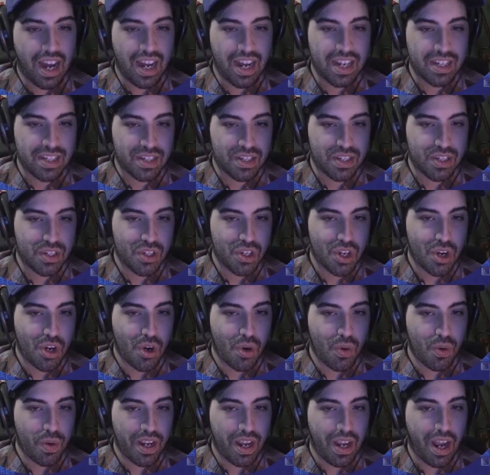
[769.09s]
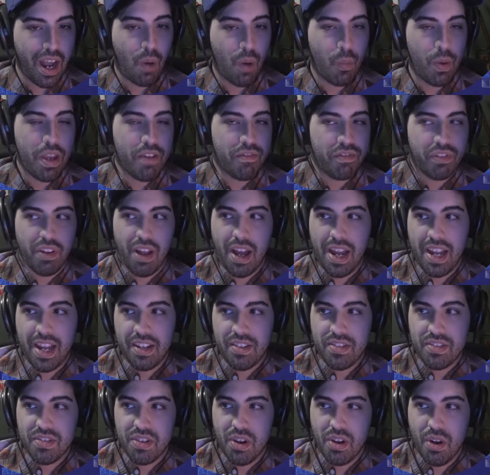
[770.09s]
So we have flying,
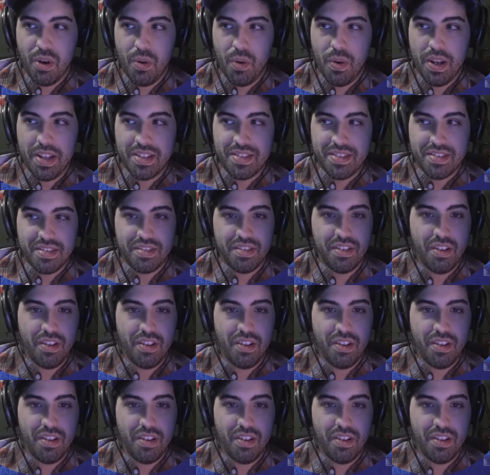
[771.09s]
so it's